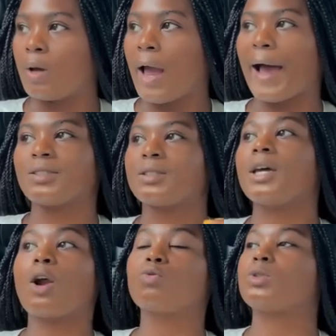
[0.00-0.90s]
I still
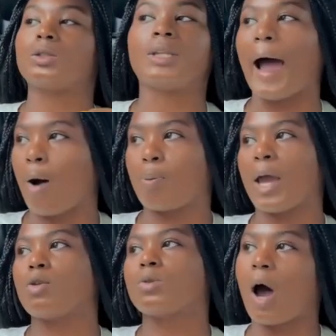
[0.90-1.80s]
don't downplay
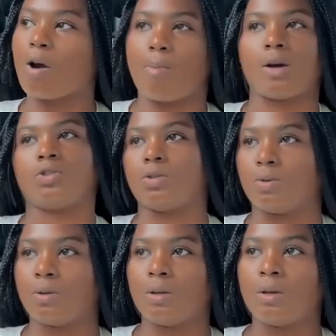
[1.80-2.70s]
you, talk about you.
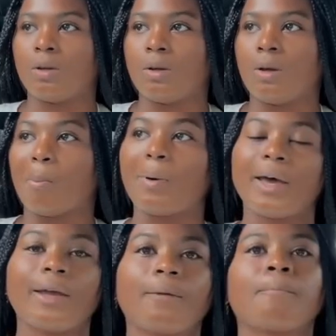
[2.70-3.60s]
But